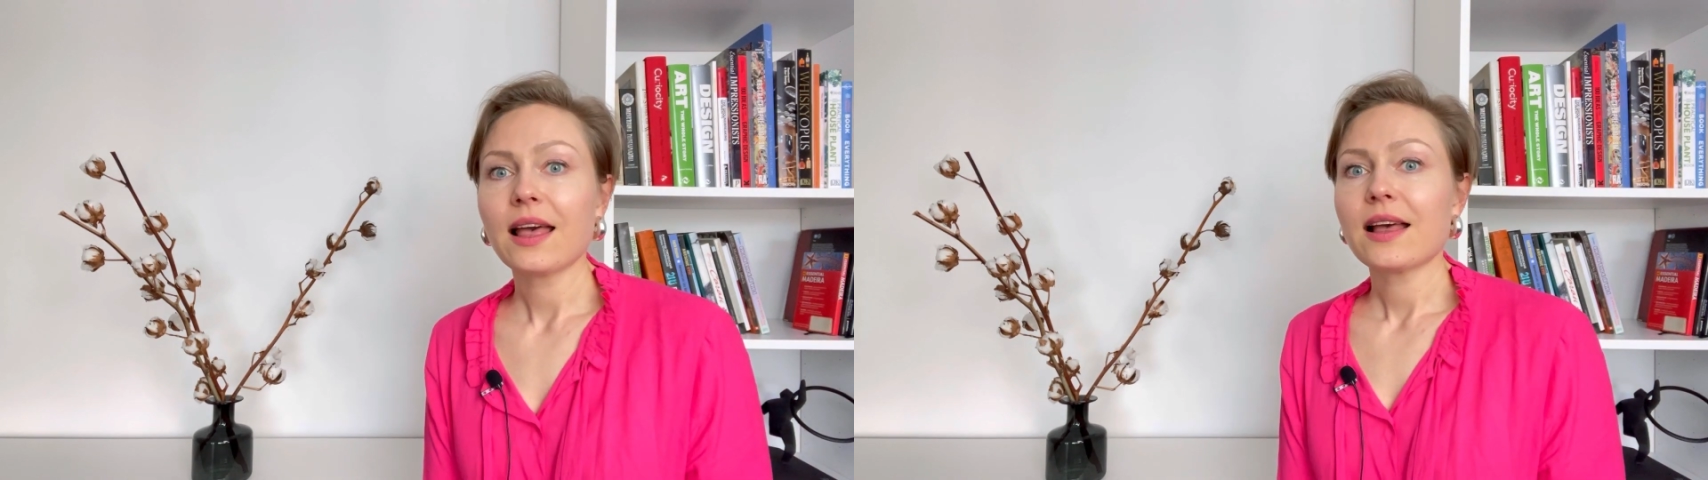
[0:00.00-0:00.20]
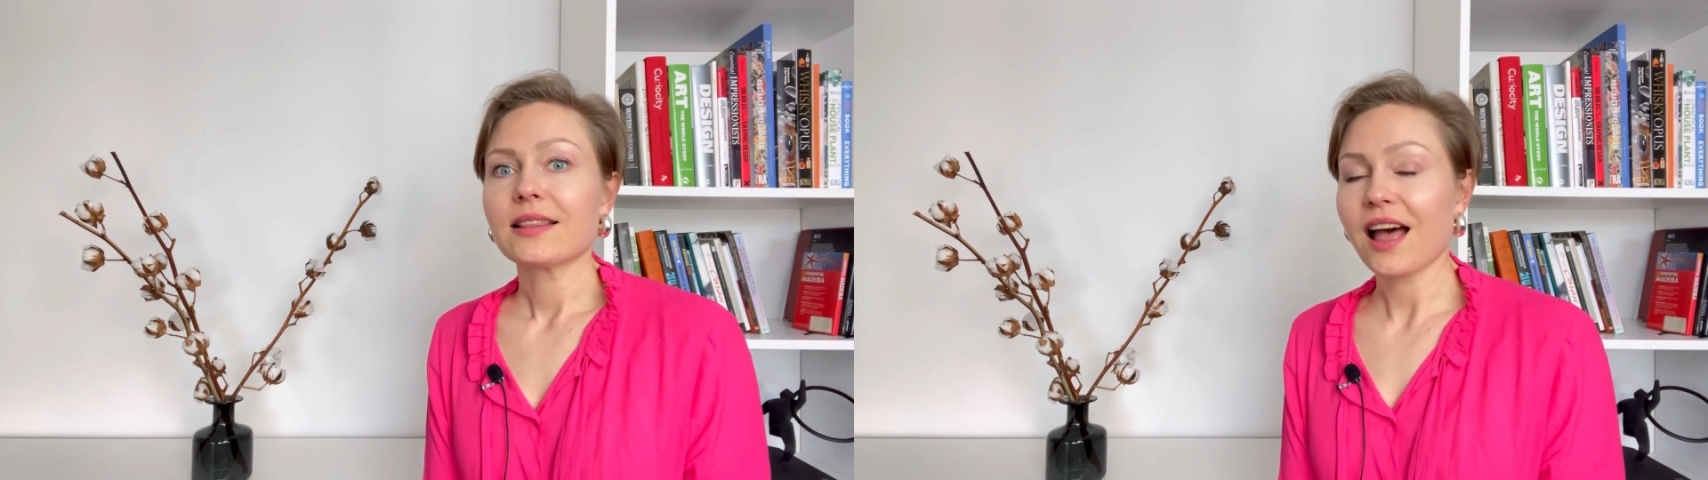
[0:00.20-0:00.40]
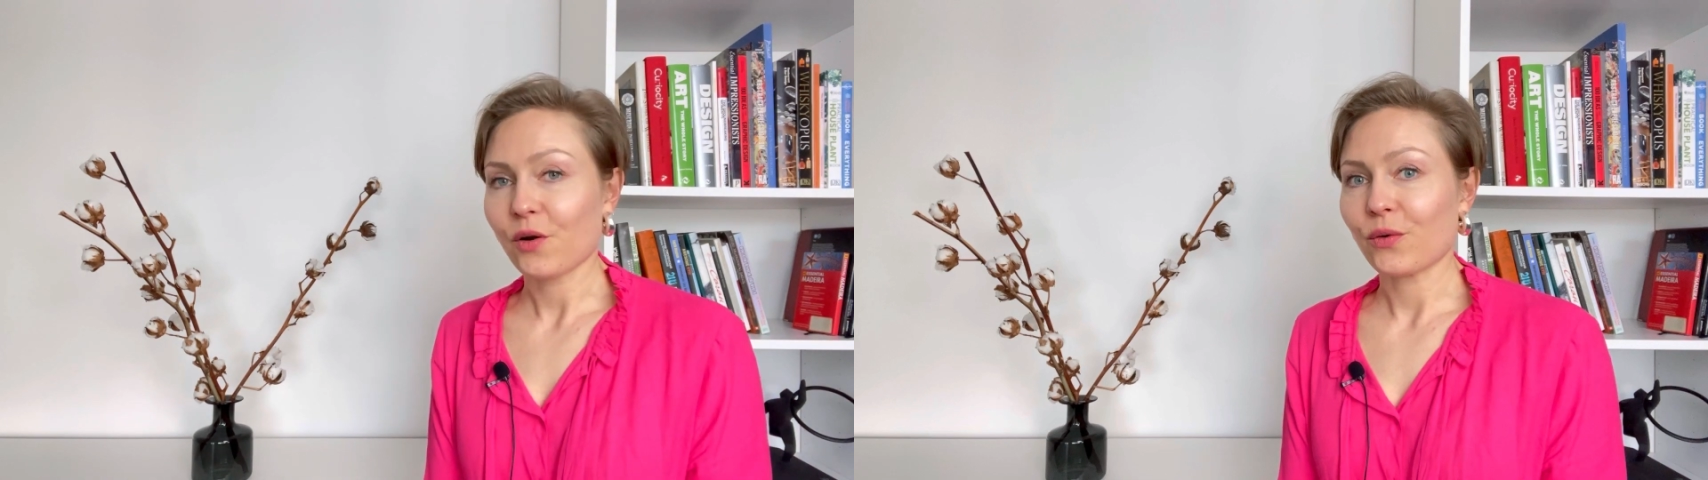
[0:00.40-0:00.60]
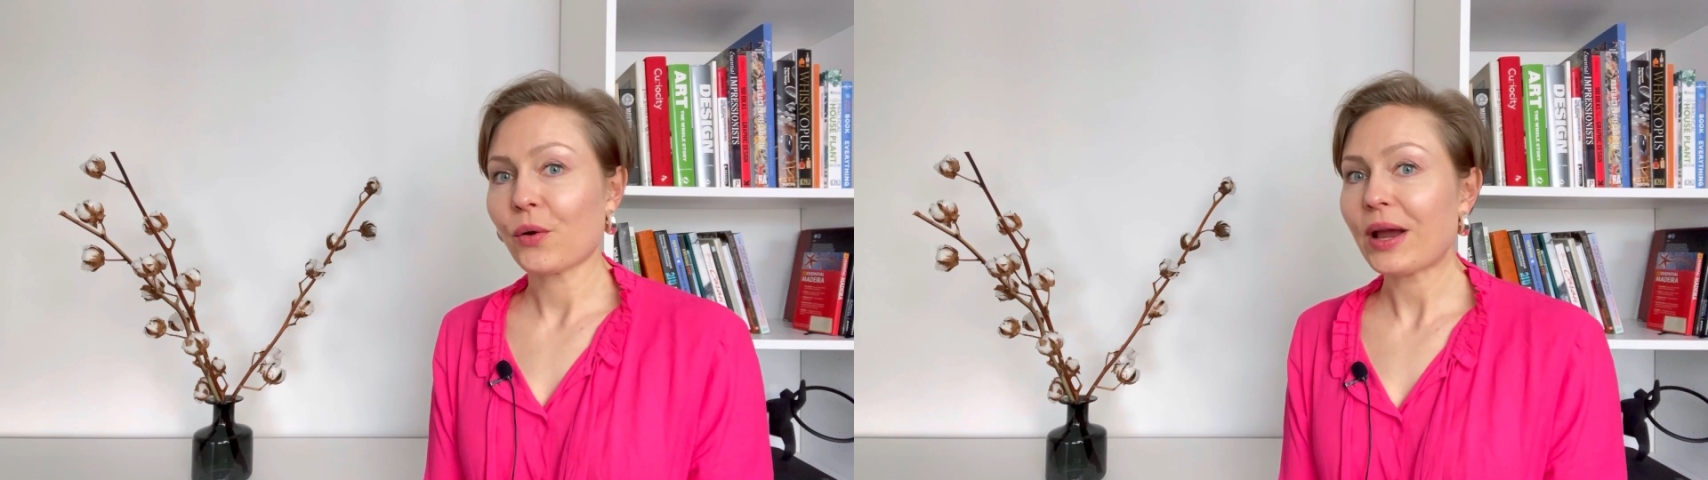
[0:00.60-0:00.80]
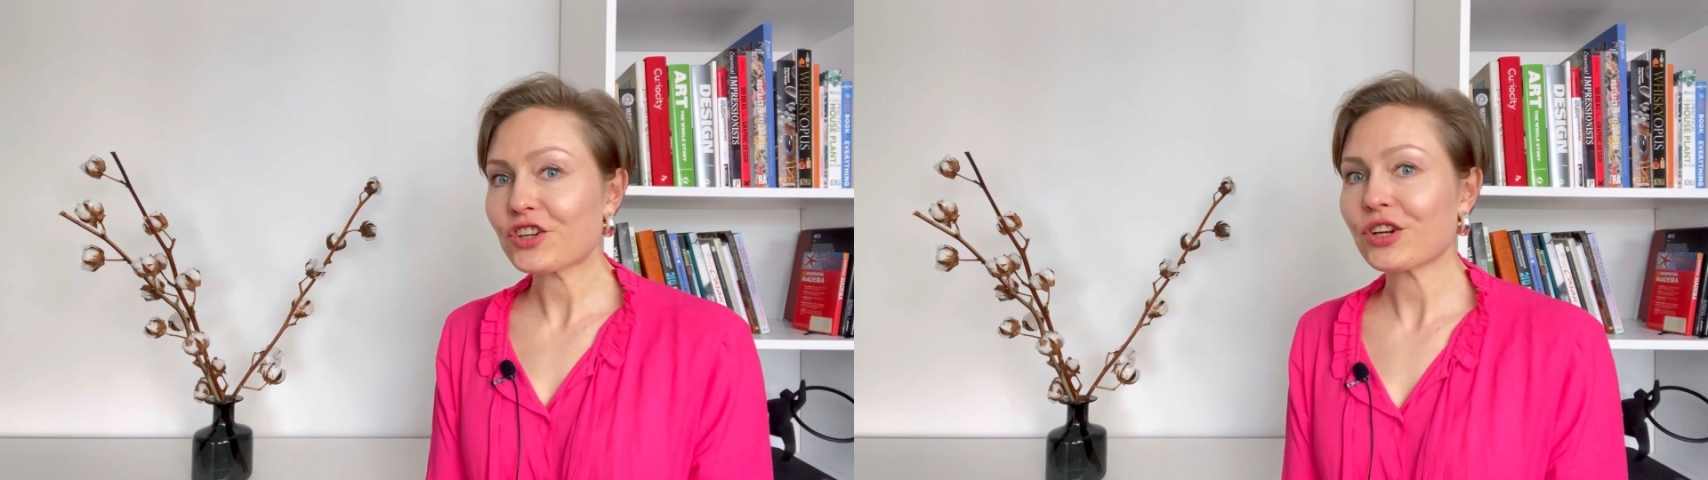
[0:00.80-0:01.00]
Now,
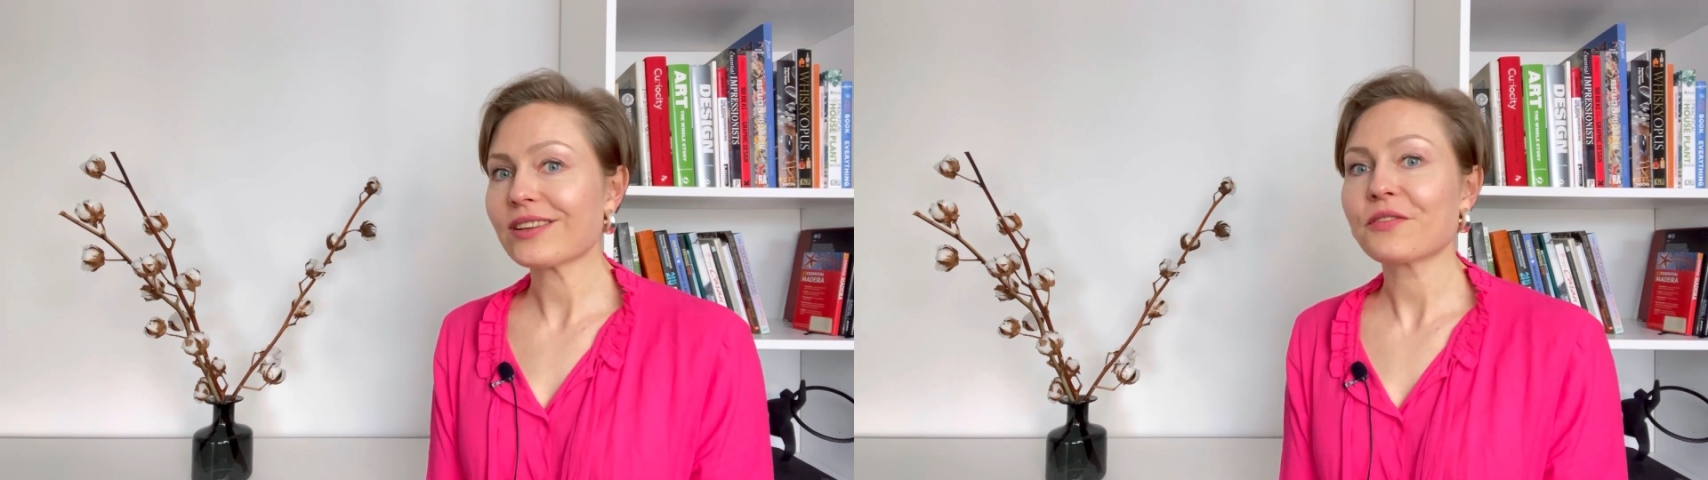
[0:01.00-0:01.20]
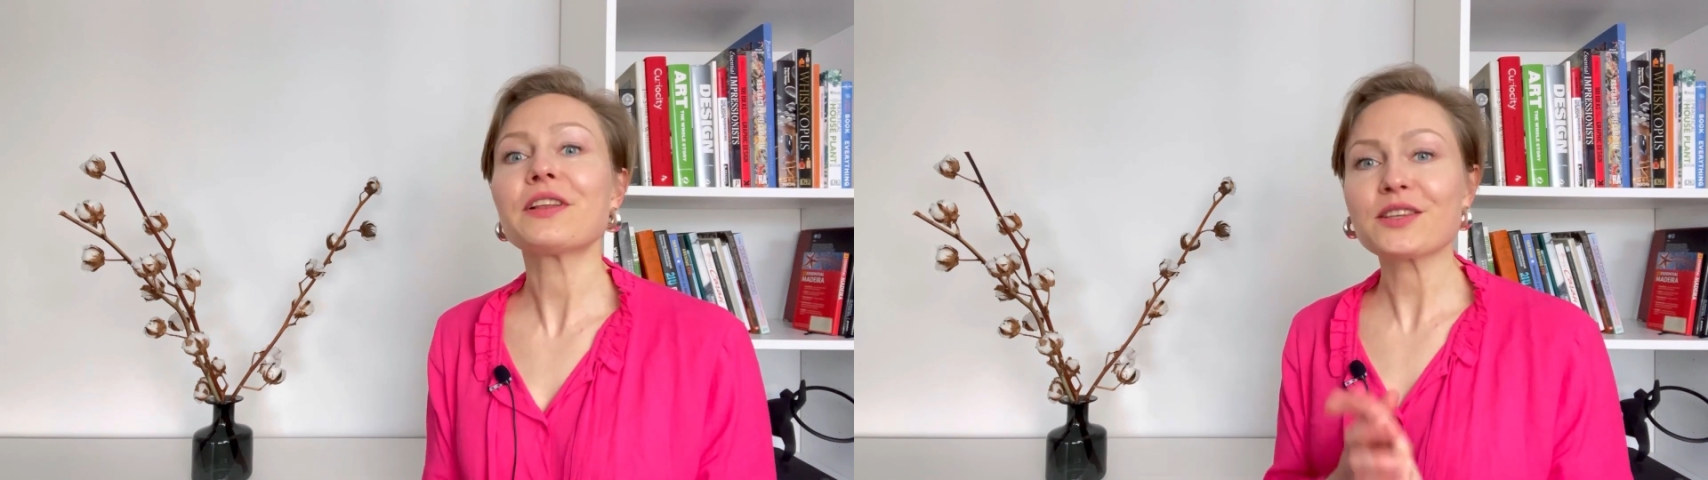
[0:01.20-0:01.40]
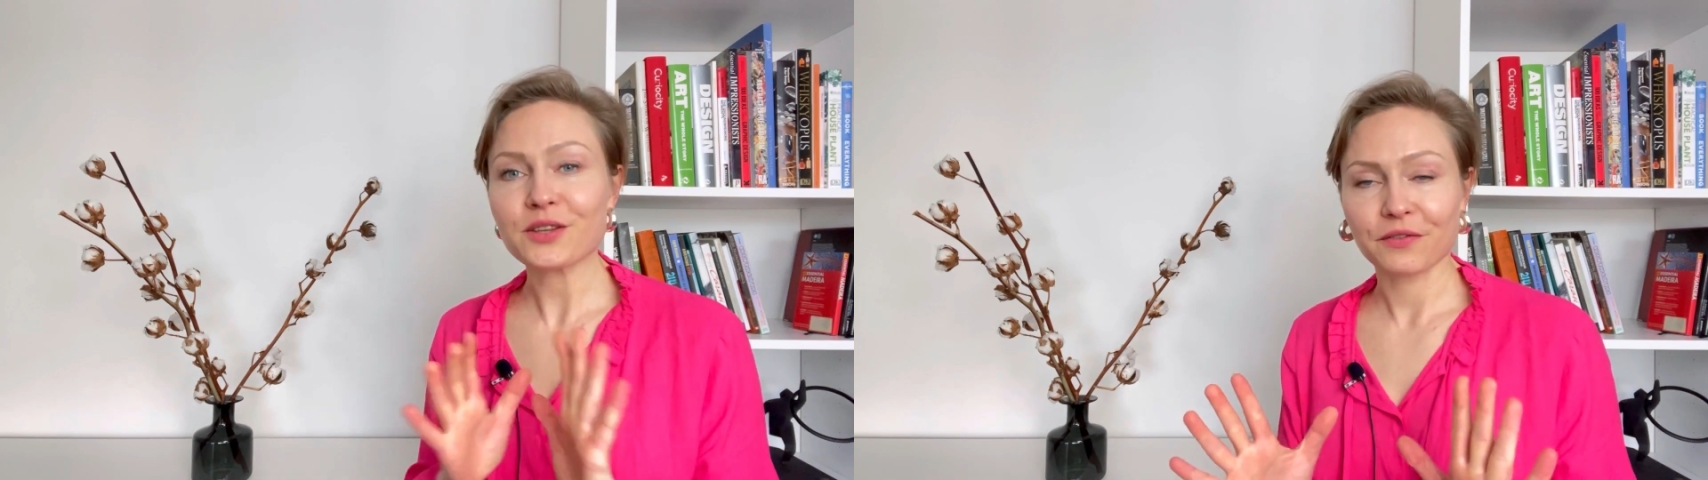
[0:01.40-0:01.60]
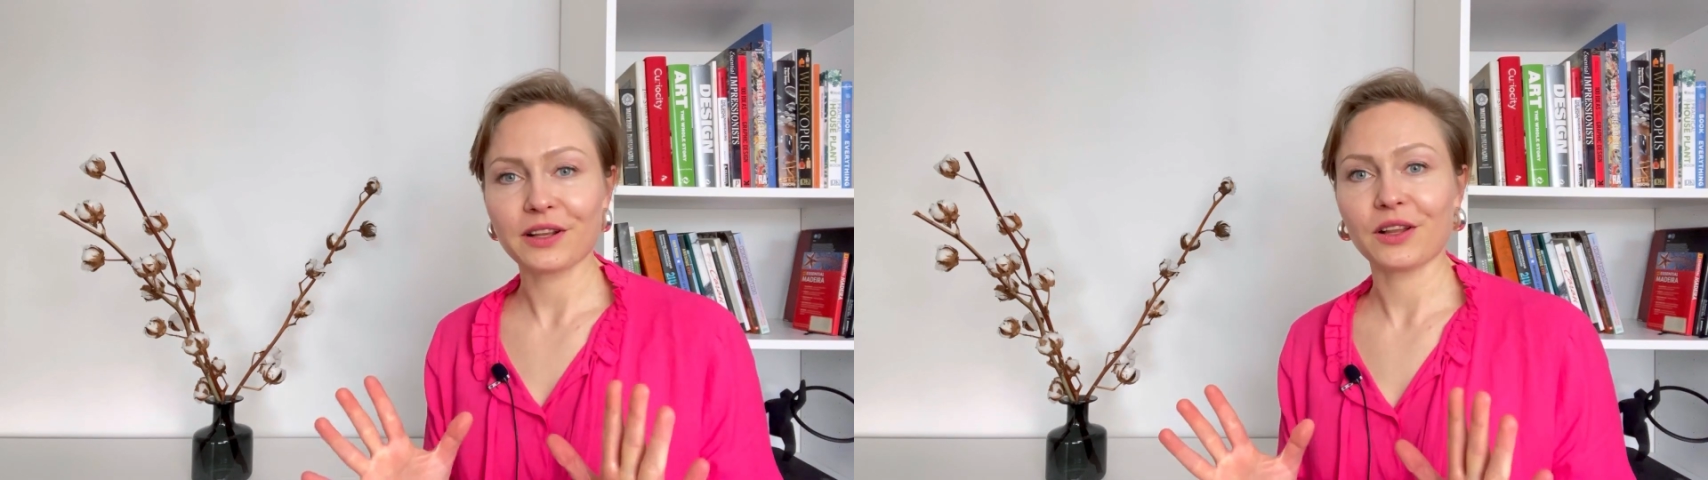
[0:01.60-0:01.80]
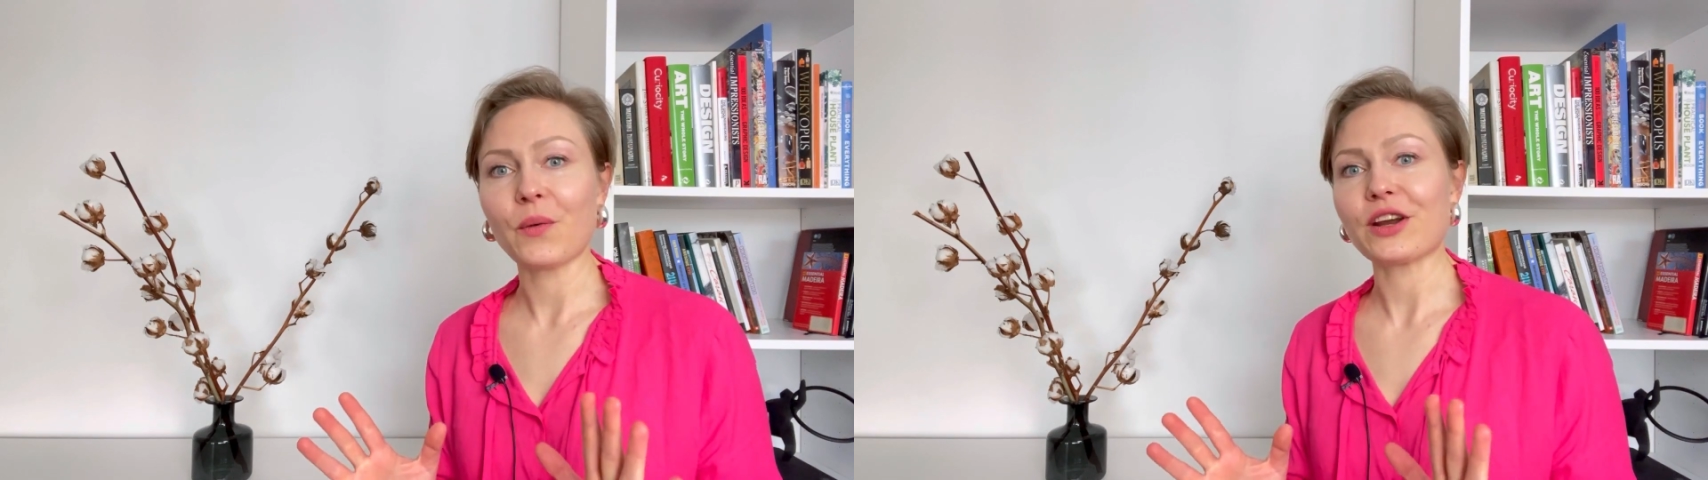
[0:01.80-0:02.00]

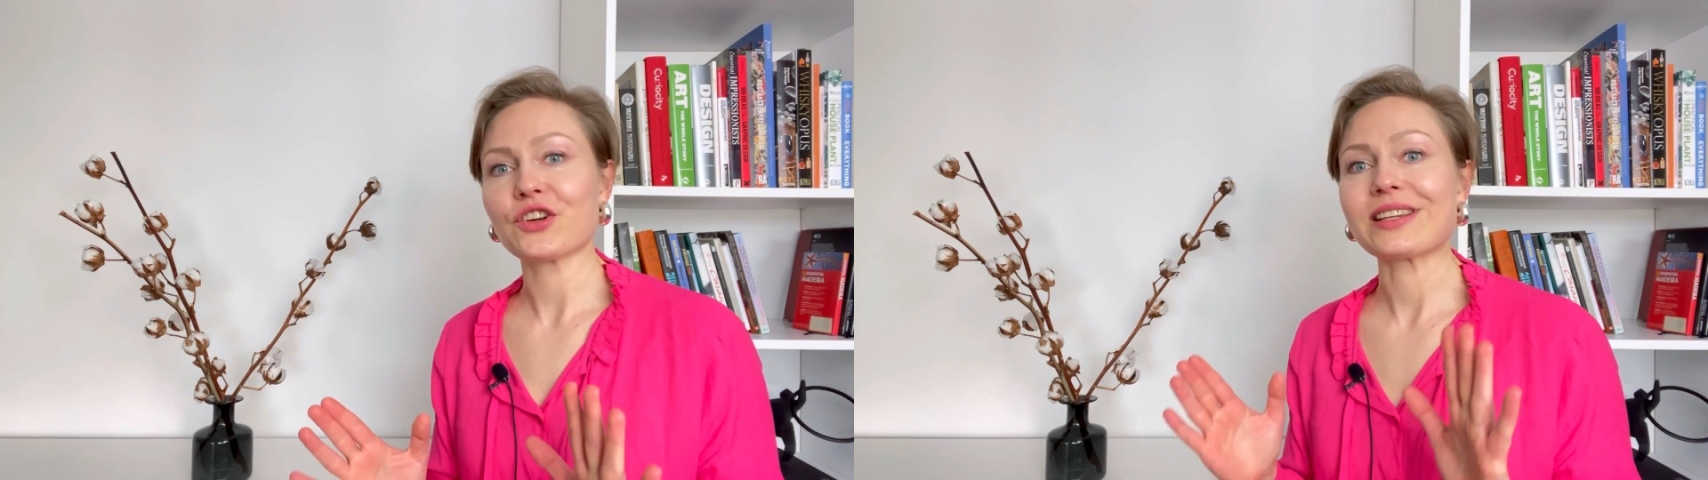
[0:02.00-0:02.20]
philosophical question,